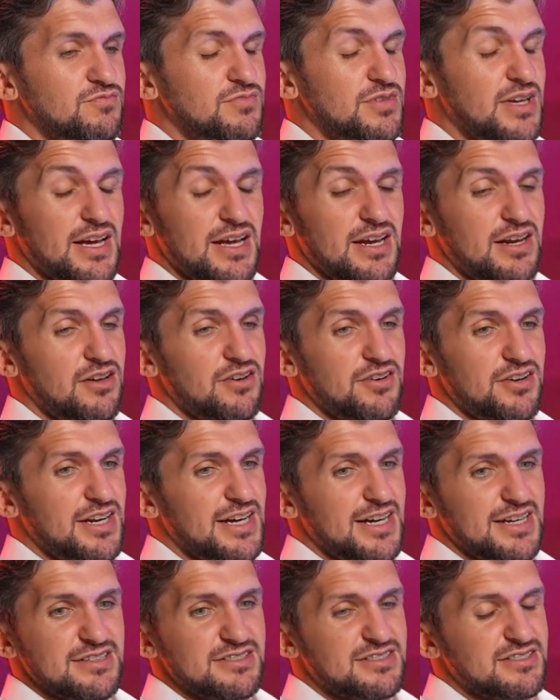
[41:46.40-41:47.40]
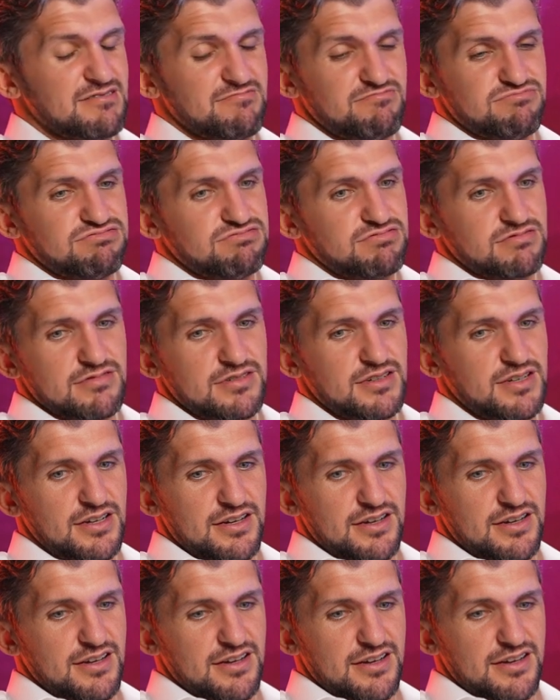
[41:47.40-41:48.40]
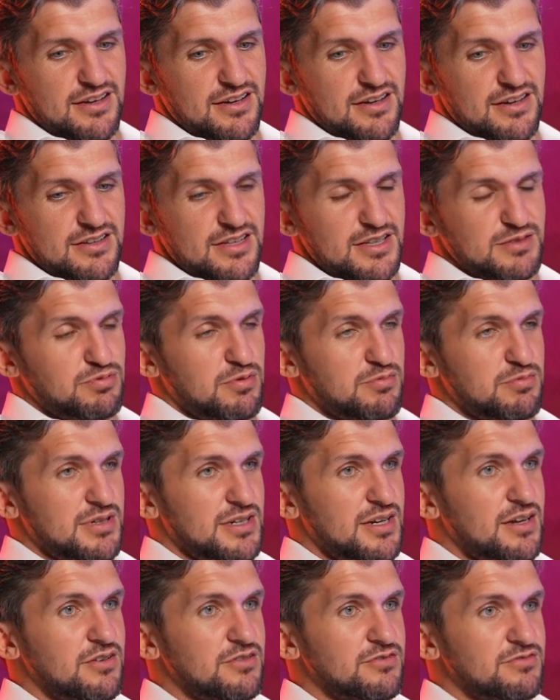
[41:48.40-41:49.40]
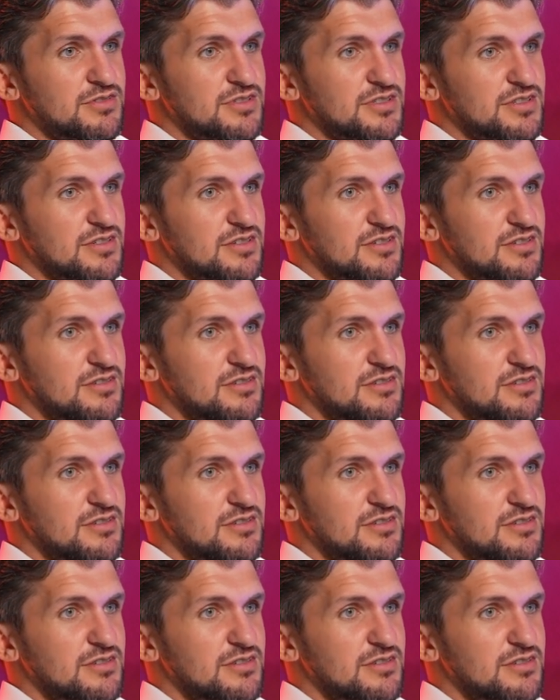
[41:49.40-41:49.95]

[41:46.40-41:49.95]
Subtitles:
yeah, learnings. There's probably loads.